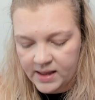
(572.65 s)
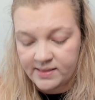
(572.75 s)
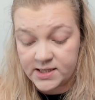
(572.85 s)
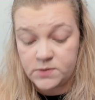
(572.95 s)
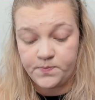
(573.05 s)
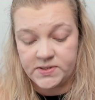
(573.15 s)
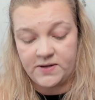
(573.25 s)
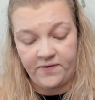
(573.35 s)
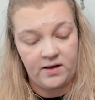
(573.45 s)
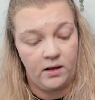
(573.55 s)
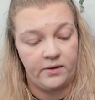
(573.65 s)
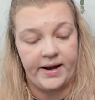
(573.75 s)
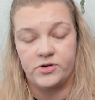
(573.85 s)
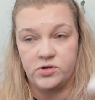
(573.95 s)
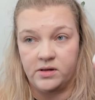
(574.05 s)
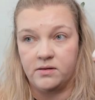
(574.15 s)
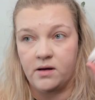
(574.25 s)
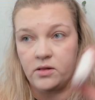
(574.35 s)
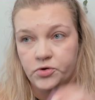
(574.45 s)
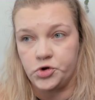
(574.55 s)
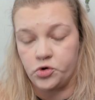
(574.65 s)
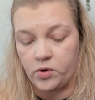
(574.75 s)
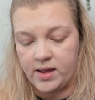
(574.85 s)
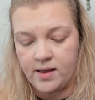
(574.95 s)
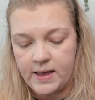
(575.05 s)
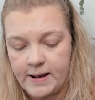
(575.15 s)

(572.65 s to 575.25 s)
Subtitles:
In this specific color, actually, the color Joy.